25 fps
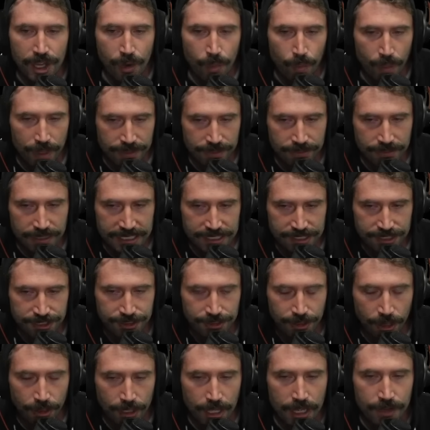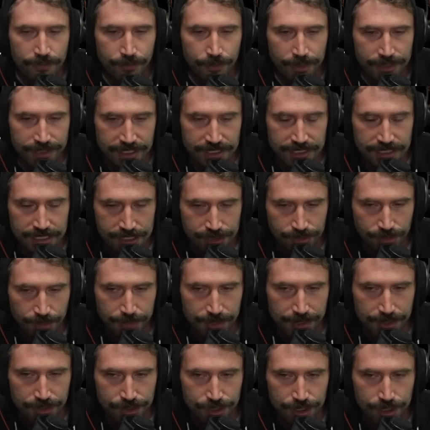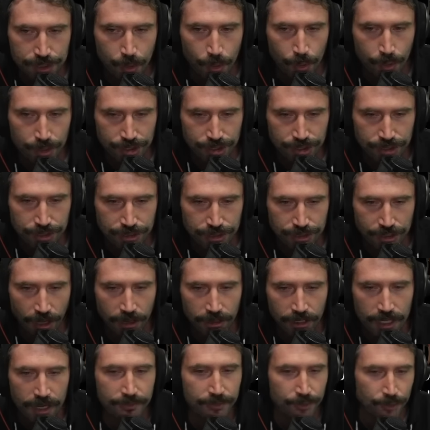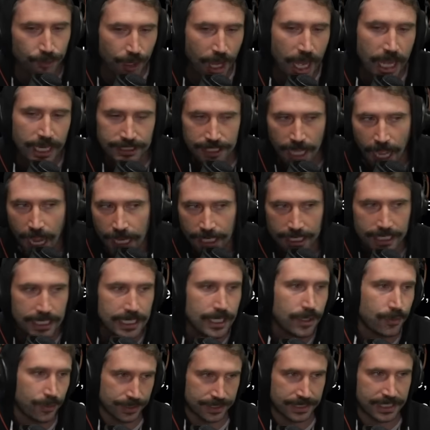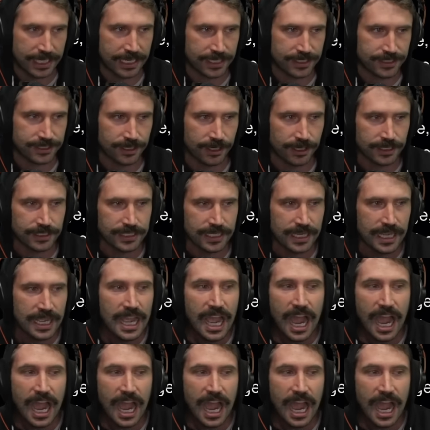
whether they start off with a distribution or start off raw dogging it with Kickstart,